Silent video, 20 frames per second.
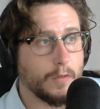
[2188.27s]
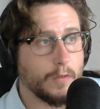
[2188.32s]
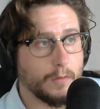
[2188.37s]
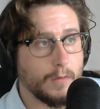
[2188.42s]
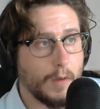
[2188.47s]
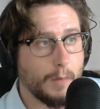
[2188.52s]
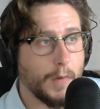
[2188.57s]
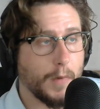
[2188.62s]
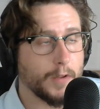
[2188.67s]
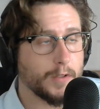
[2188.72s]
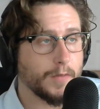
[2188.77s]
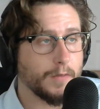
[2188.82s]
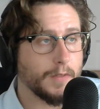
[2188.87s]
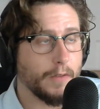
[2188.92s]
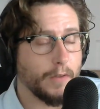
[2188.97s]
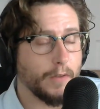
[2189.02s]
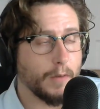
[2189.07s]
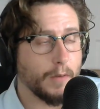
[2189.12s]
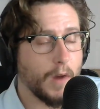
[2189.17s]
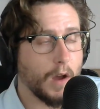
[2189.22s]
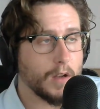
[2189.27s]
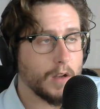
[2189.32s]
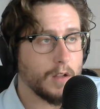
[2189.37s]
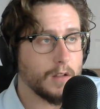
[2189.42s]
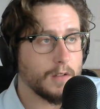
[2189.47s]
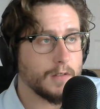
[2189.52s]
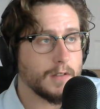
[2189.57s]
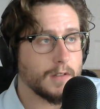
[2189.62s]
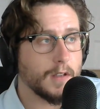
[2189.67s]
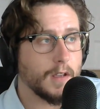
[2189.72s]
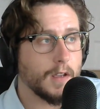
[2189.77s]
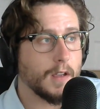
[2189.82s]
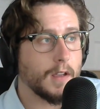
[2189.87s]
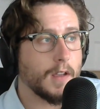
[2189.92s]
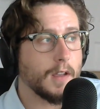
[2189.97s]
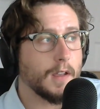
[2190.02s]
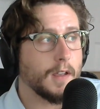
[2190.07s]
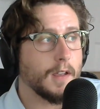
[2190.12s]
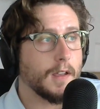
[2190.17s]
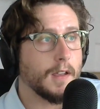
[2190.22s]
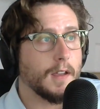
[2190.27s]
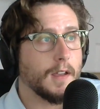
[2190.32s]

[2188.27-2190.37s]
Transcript: go into a bunch of different models.